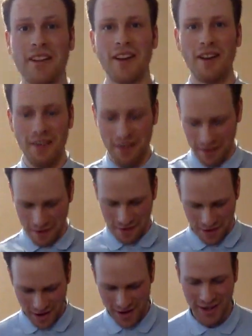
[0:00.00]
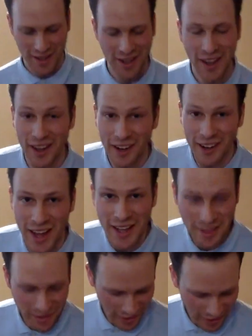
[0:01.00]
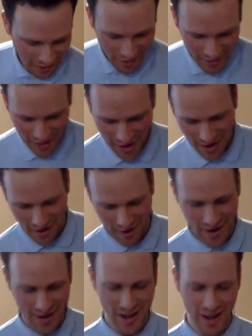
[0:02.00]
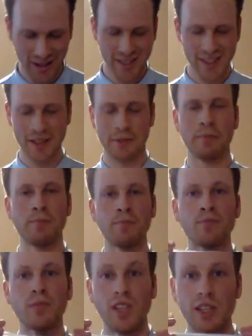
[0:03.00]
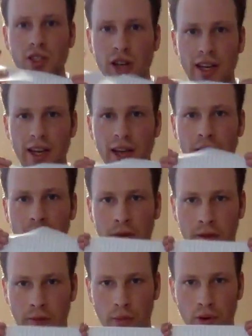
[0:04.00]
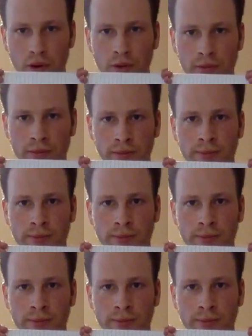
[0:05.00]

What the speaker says: Oh, and our last finger. Okay, our index. Let's try again. Pull.